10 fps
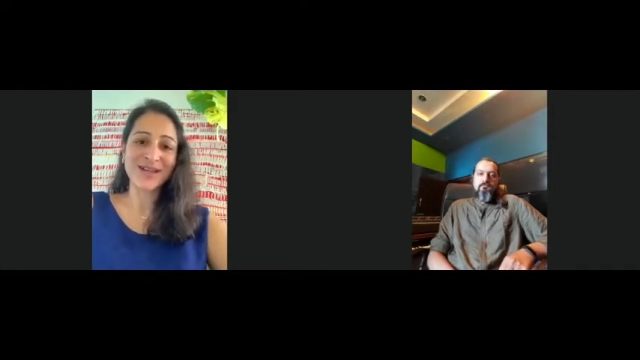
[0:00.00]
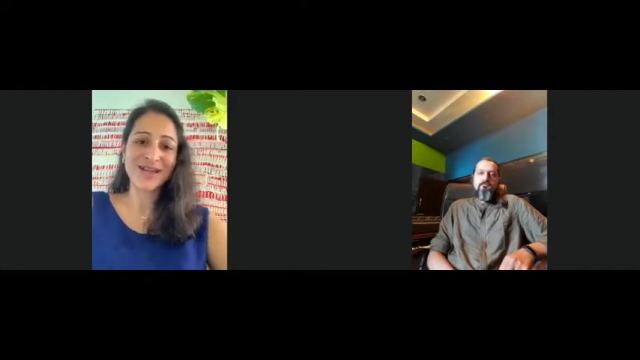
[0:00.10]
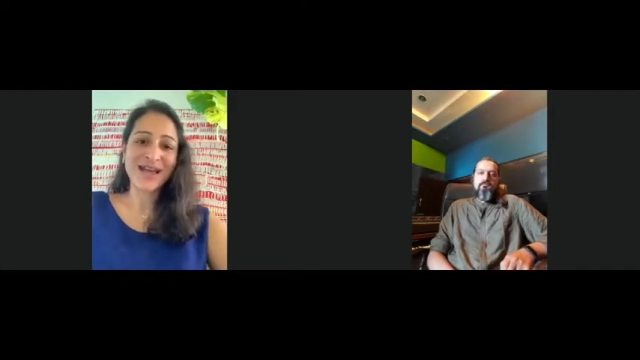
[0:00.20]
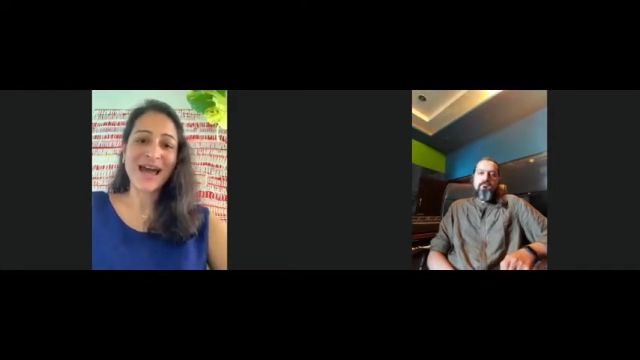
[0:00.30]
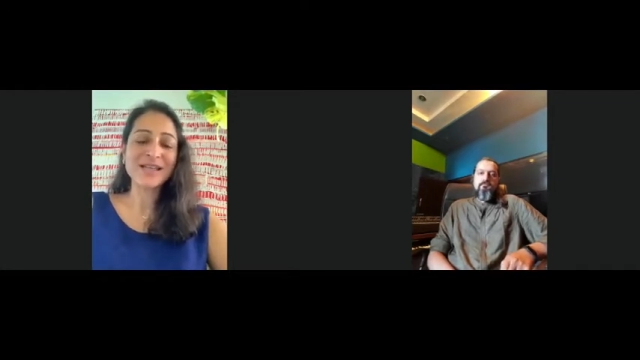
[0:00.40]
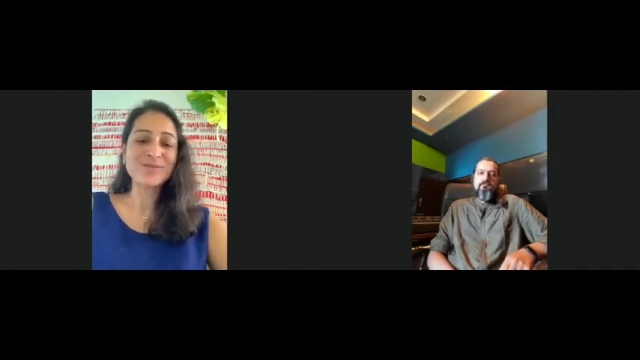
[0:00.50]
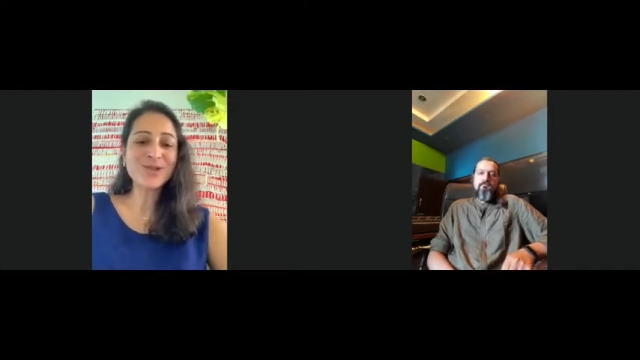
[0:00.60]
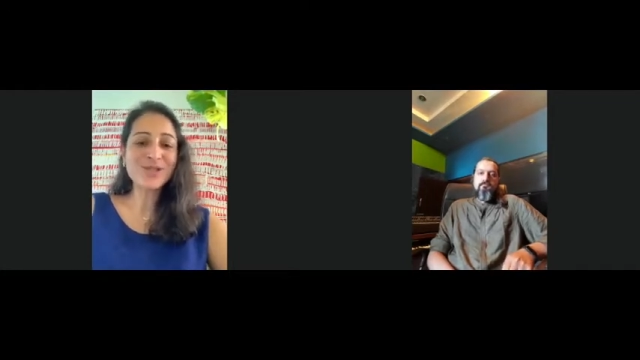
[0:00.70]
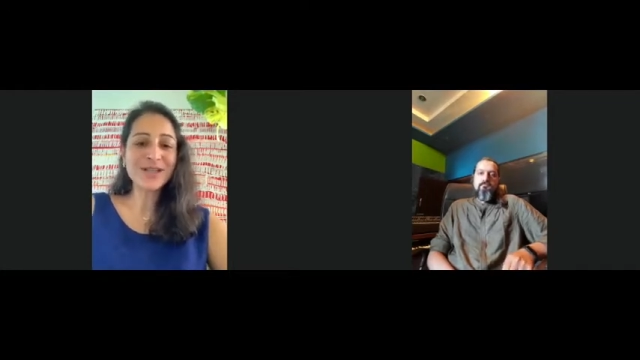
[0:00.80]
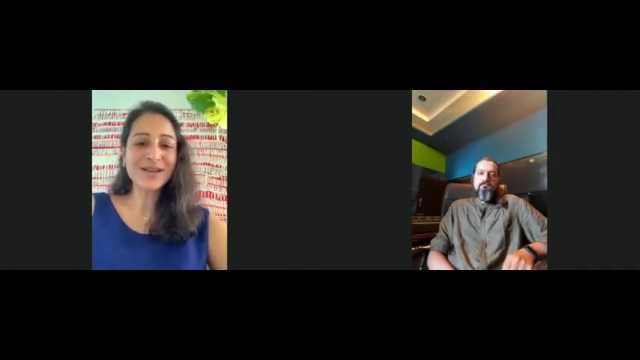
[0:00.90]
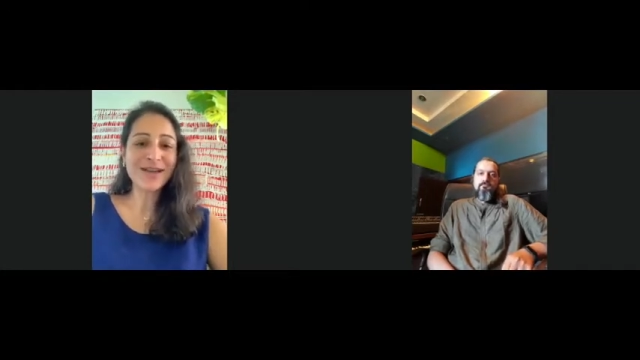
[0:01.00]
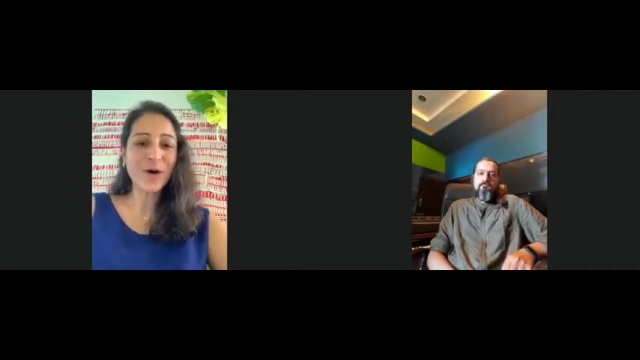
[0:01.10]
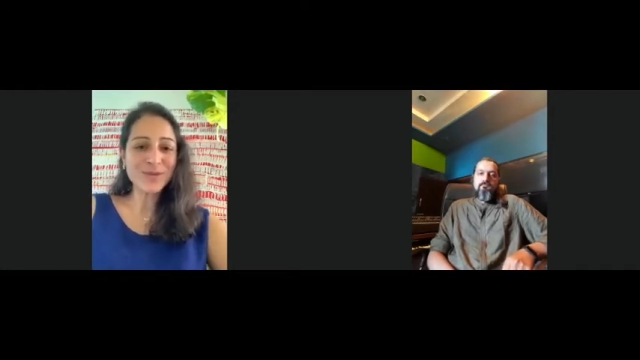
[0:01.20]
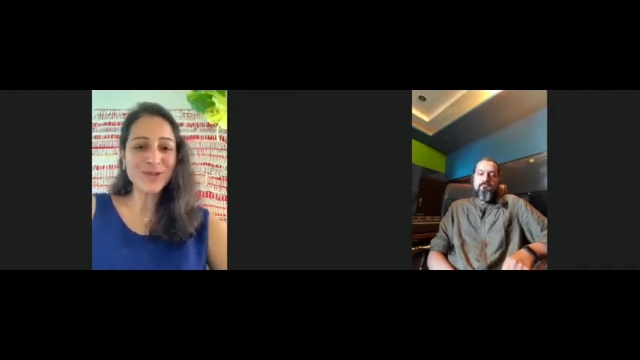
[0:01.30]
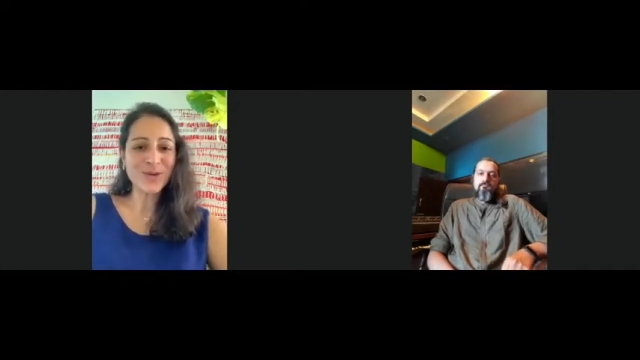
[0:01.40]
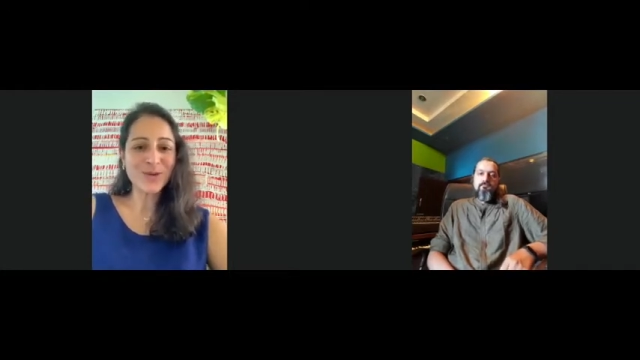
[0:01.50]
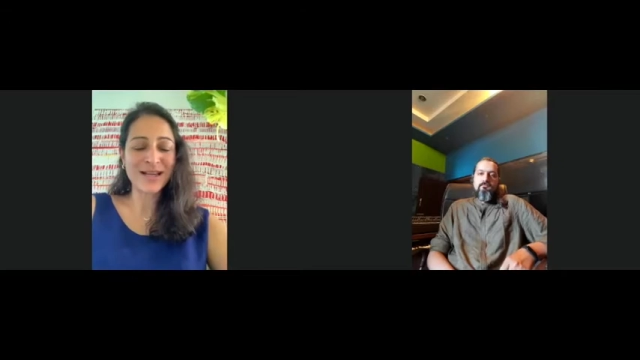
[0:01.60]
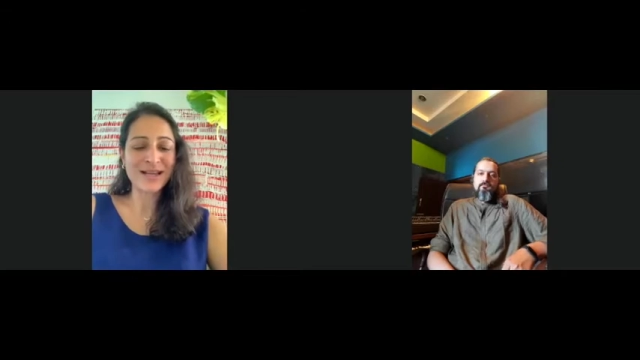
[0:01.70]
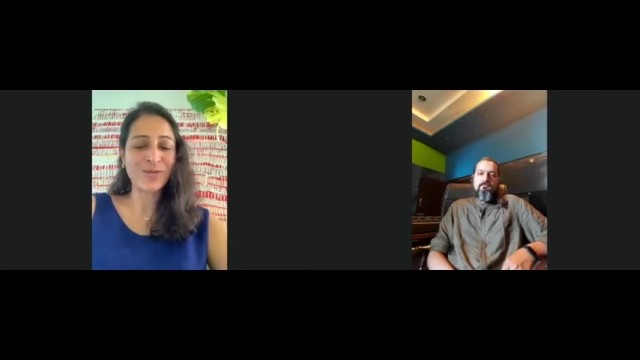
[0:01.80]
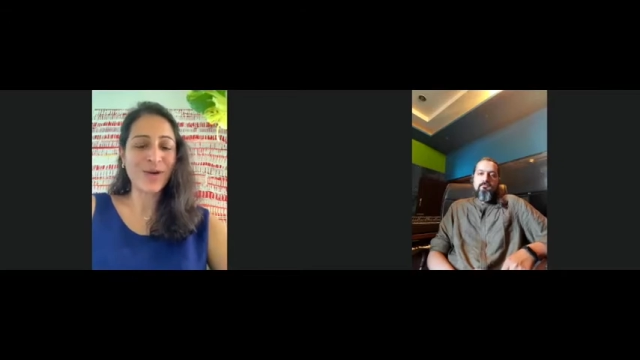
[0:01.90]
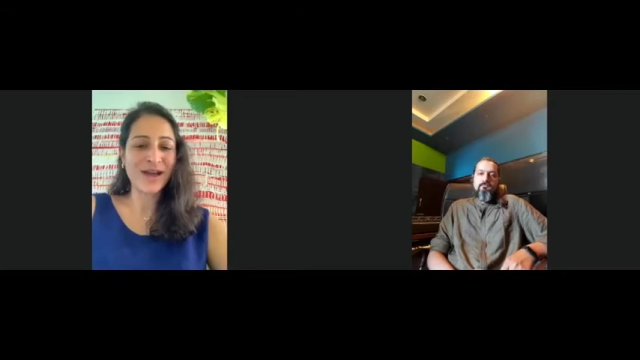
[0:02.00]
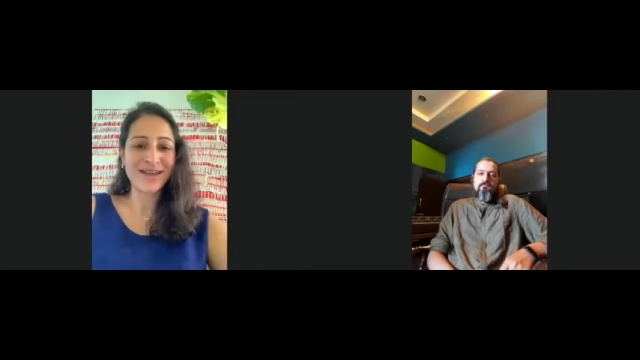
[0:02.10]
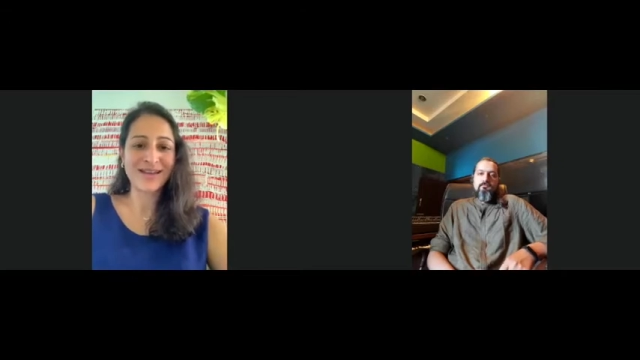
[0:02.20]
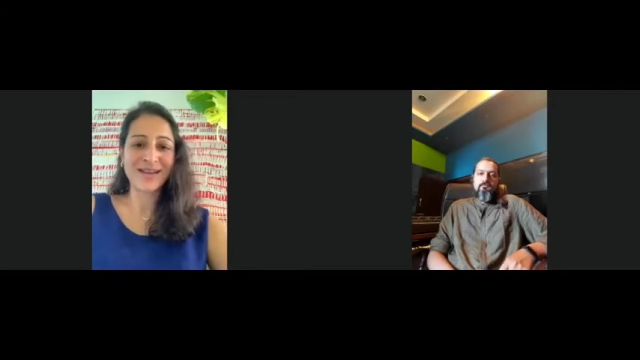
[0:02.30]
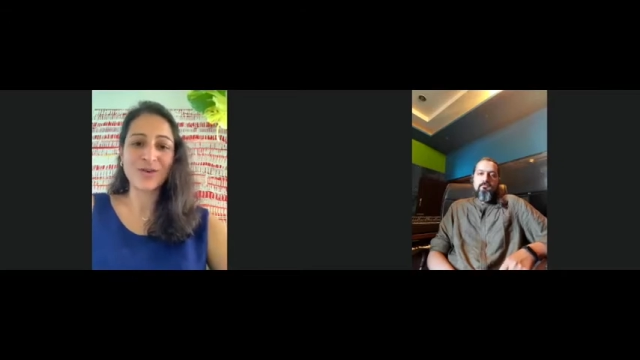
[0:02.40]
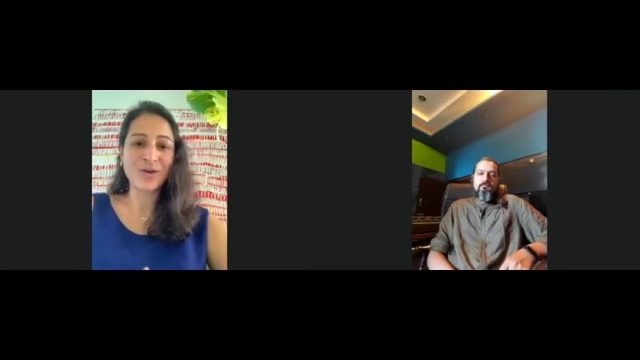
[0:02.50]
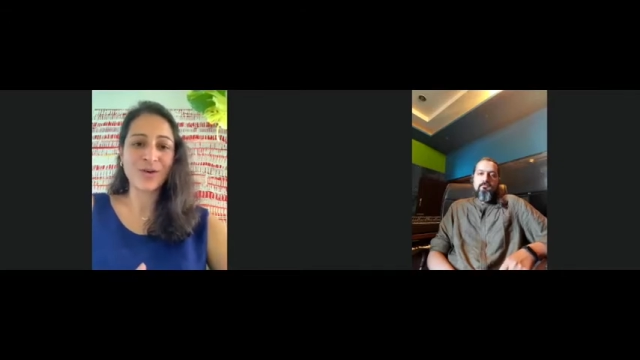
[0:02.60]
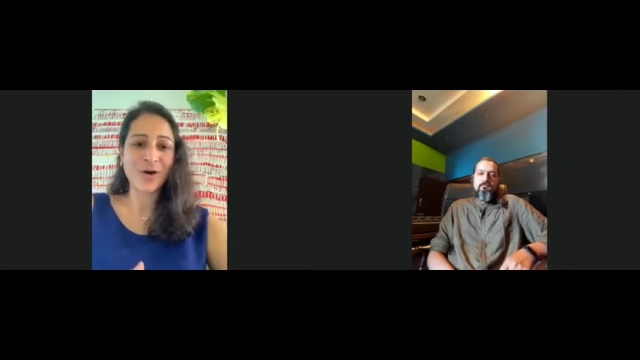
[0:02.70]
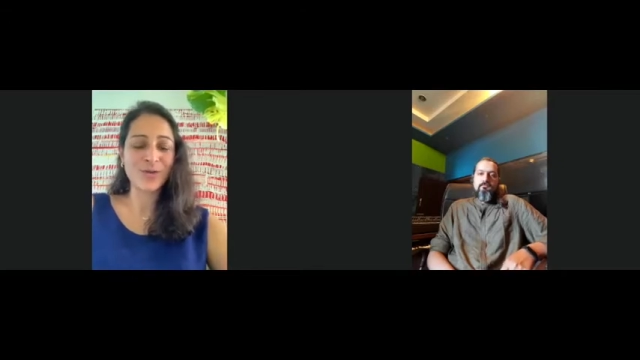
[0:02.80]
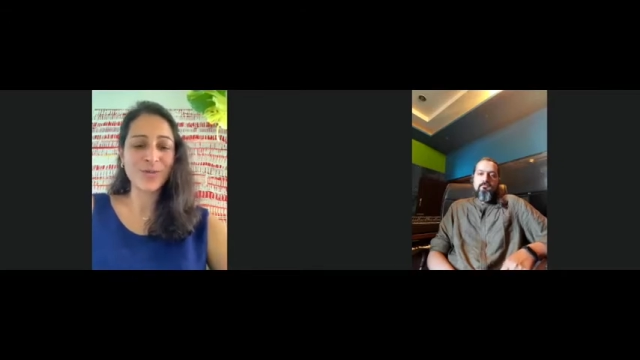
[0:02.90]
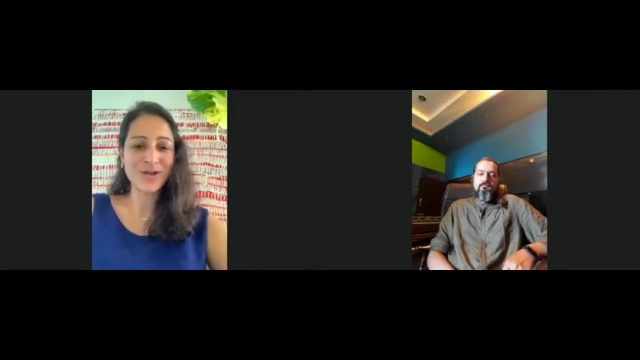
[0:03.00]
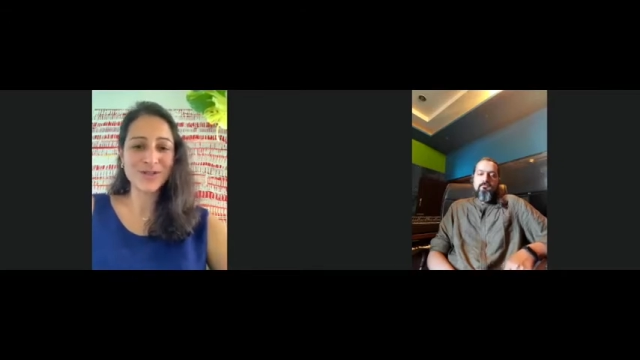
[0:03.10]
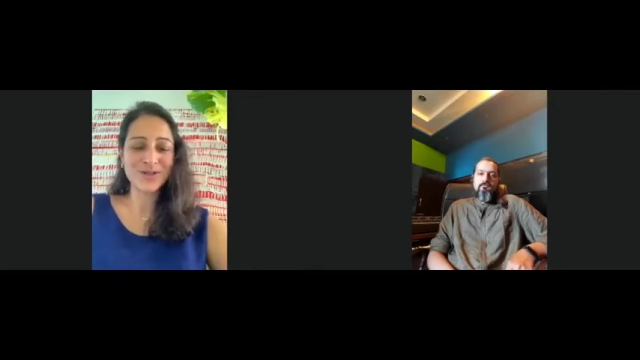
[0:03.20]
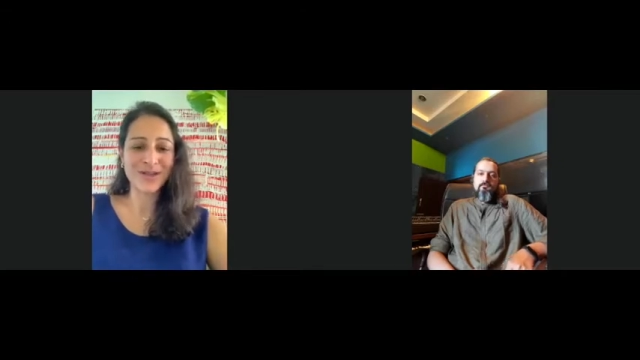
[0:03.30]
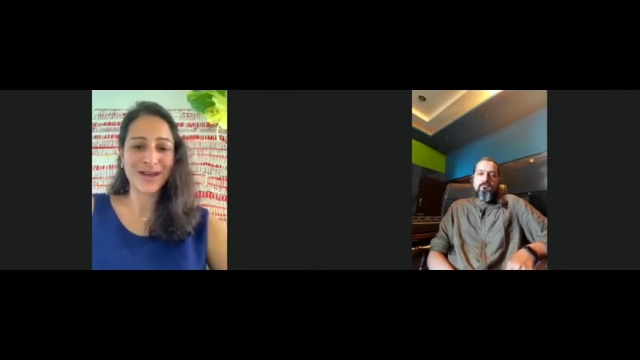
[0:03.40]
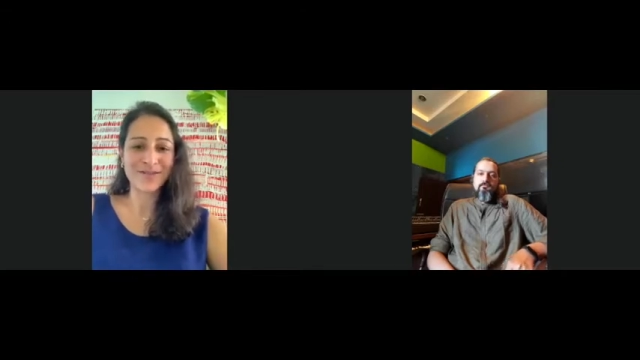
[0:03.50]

Has music helped you in any way in your own personal life?